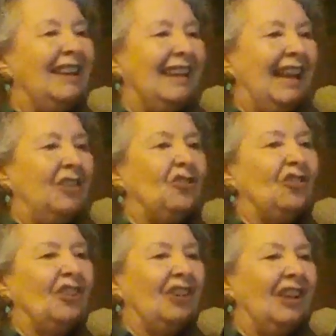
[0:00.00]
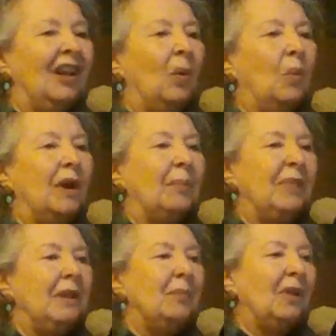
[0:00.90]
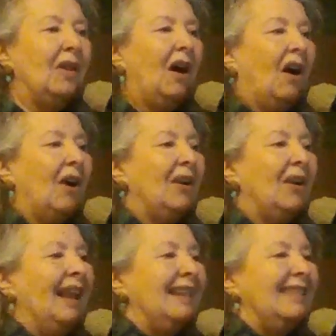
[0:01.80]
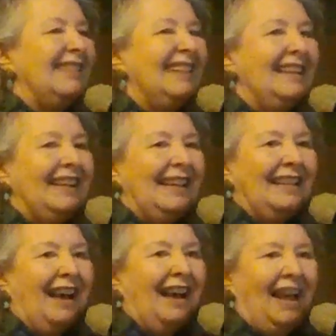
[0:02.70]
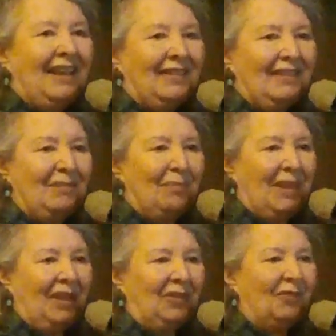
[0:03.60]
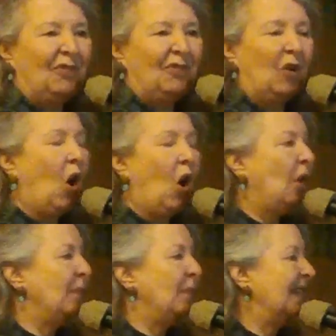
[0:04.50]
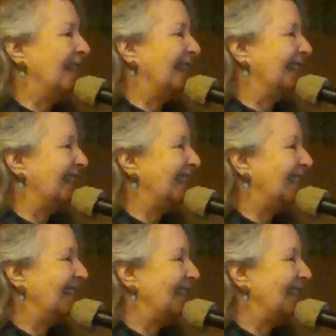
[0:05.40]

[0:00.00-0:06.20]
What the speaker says: nation where people are seeking the highest and best for all beings.